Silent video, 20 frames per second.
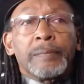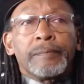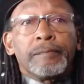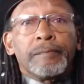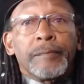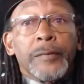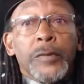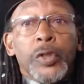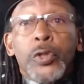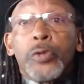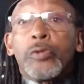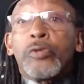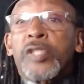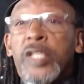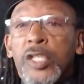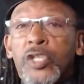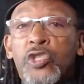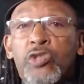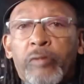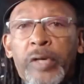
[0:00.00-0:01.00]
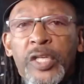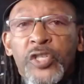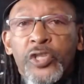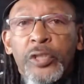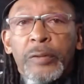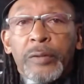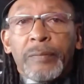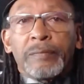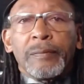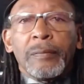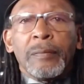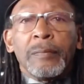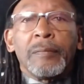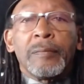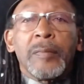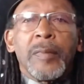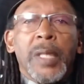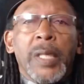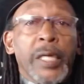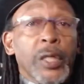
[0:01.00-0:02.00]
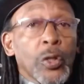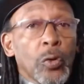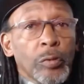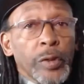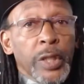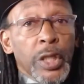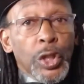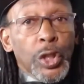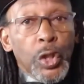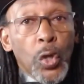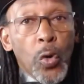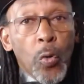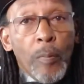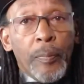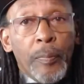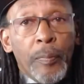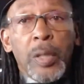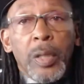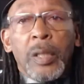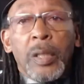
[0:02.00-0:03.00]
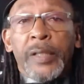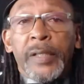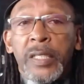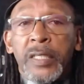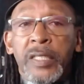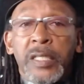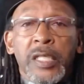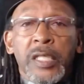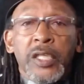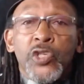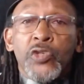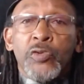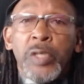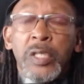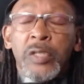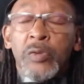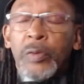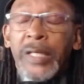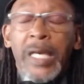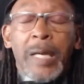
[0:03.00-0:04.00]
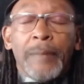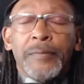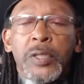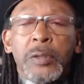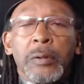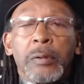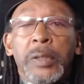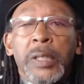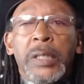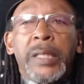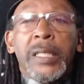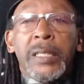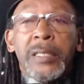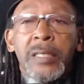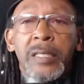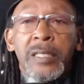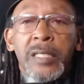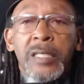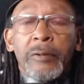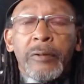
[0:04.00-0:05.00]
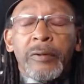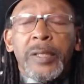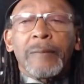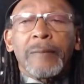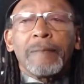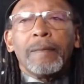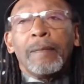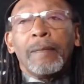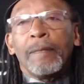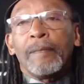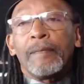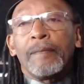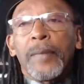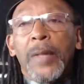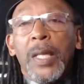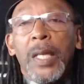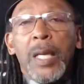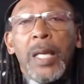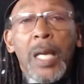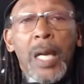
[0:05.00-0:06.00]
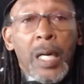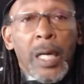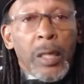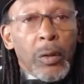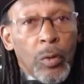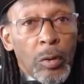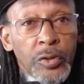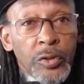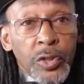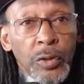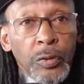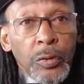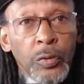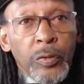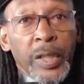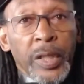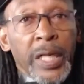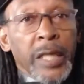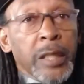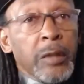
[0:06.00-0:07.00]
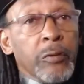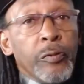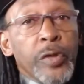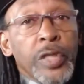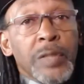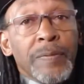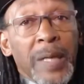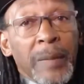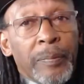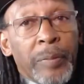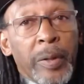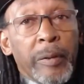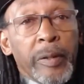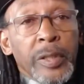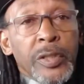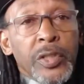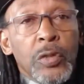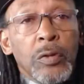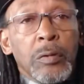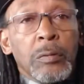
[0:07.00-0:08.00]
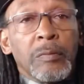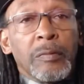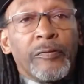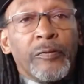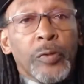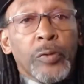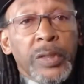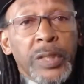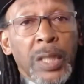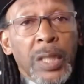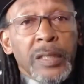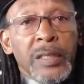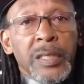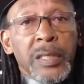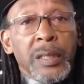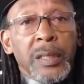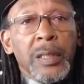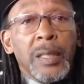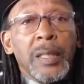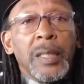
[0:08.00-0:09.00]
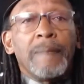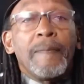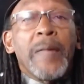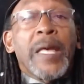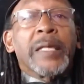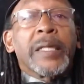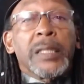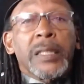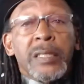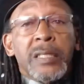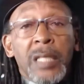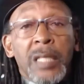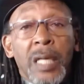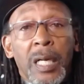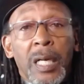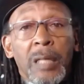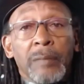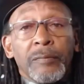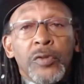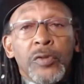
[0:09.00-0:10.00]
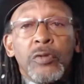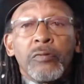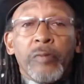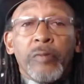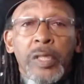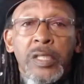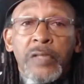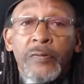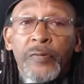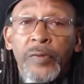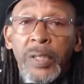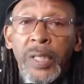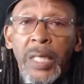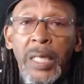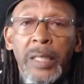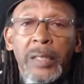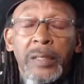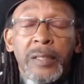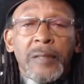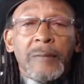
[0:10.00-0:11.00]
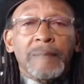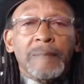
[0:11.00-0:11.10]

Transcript: discretion and only lope on the city streets when absolutely necessary. I also knew that I could reach my parents' home before dusk and in time to rest for the night.